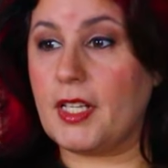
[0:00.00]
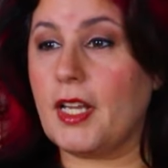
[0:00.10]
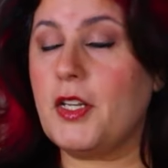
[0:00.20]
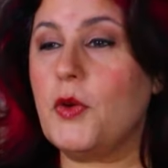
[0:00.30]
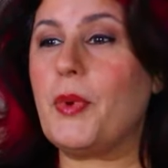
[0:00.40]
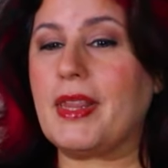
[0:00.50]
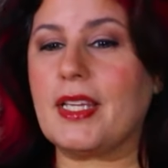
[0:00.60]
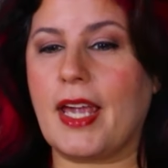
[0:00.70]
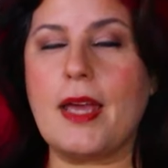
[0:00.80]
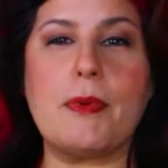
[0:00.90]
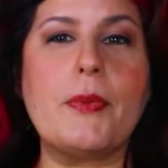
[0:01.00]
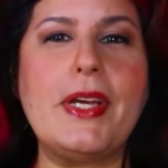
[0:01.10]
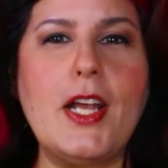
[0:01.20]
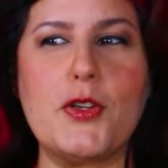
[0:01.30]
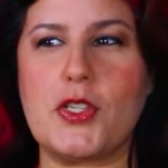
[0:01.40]
And you read the cable.
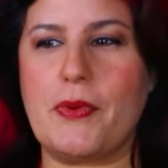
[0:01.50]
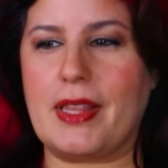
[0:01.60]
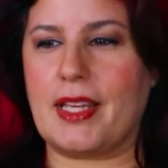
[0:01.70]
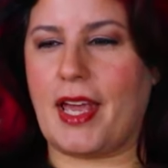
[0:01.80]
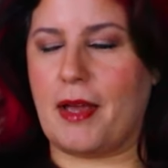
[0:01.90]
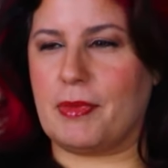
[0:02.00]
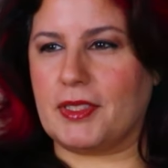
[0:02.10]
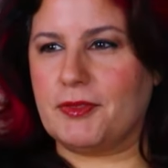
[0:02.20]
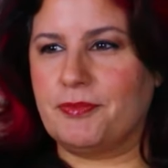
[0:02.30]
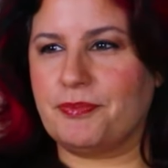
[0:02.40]
We know she read the cable.